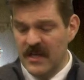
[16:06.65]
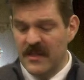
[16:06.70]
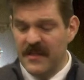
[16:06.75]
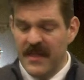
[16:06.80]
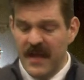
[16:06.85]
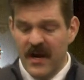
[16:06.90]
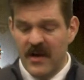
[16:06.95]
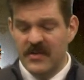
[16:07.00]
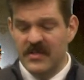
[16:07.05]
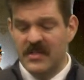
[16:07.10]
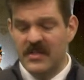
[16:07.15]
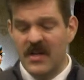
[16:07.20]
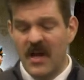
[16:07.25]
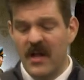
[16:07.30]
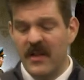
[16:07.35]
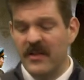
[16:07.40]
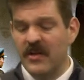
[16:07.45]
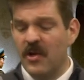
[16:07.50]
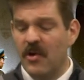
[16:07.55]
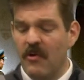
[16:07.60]
and there
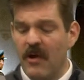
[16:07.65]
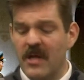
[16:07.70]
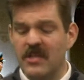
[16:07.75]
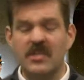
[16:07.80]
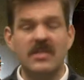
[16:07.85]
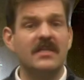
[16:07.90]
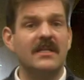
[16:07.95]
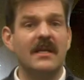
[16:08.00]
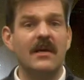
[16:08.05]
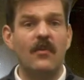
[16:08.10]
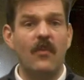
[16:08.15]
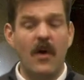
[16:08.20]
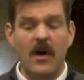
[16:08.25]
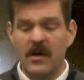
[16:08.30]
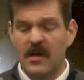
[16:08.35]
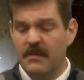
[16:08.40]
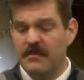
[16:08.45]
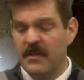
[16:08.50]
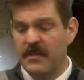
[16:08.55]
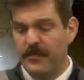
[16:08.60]
Stalin graciously
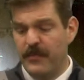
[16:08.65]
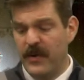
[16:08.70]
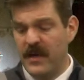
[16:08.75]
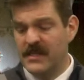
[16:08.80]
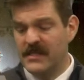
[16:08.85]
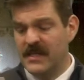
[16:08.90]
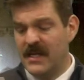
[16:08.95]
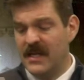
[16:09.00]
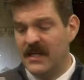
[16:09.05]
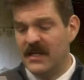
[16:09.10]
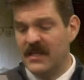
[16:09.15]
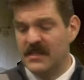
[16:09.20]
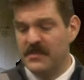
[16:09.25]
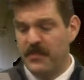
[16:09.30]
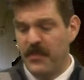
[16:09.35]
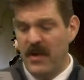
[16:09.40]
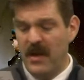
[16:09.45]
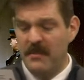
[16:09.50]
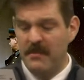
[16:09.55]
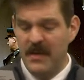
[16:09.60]
welcomed the president and his
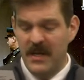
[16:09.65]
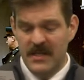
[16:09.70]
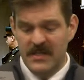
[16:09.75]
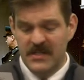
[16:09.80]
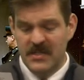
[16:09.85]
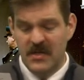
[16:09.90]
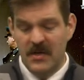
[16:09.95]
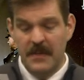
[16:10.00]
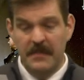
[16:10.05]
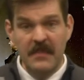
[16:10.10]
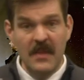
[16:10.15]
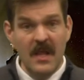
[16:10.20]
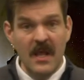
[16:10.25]
prime minister,